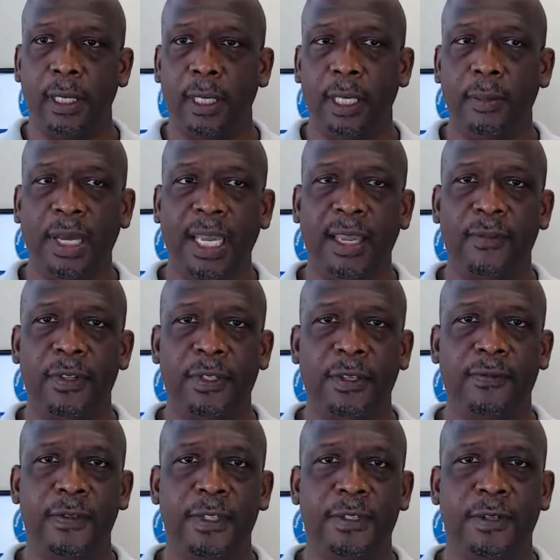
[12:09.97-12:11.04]
You might have a
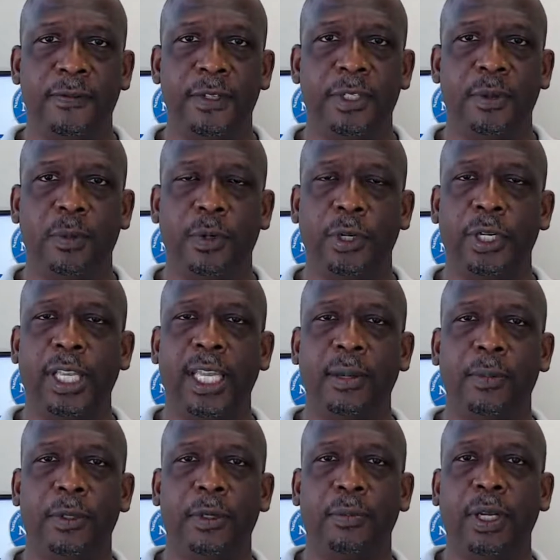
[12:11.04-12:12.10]
different service where you're
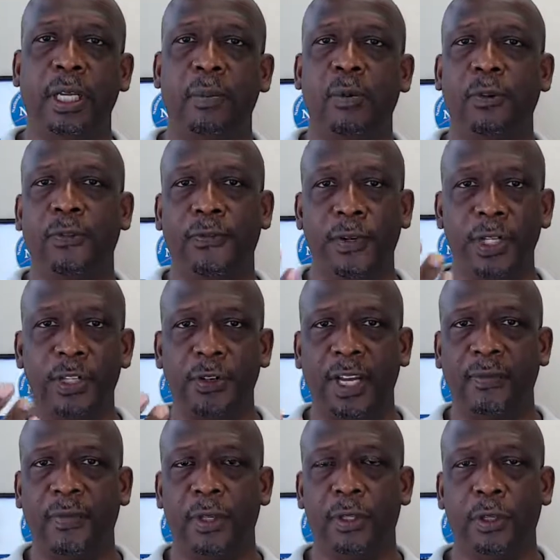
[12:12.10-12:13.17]
able to bring in more foot
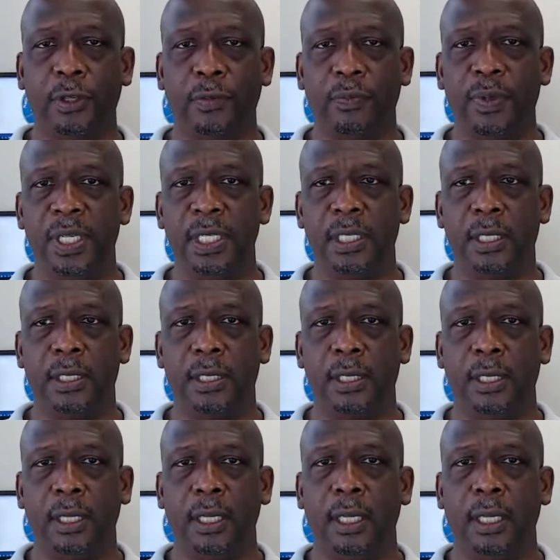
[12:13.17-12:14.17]
traffic to your business